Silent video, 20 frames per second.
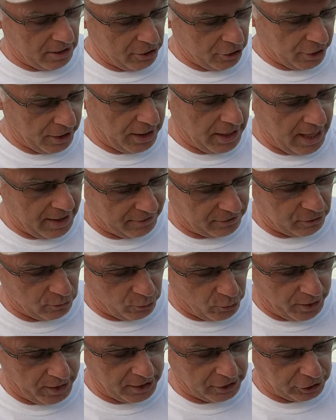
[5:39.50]
You're going to have to
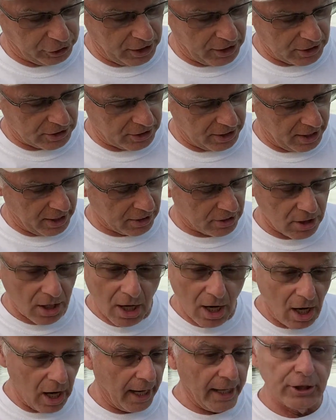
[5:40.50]
readjust this.
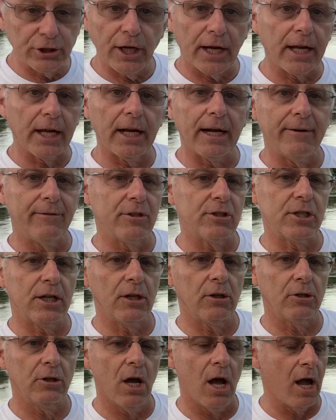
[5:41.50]
I check it every
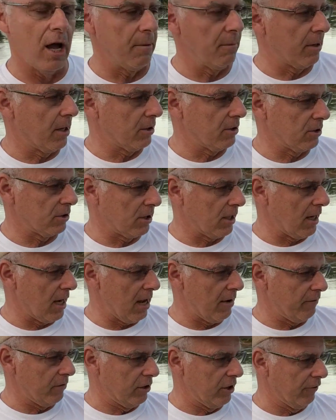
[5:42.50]
single time because it's going to
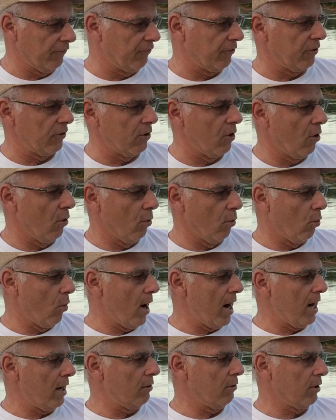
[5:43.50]
have a different
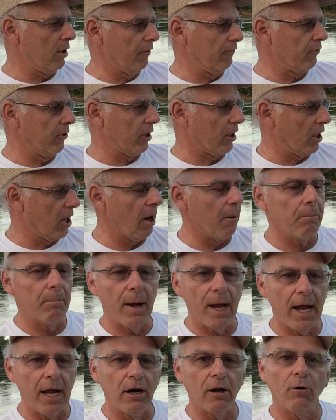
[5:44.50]
weight or different cut
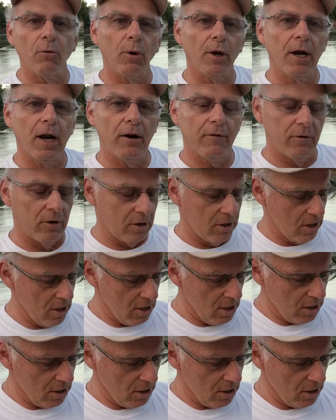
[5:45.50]
bait or whatever.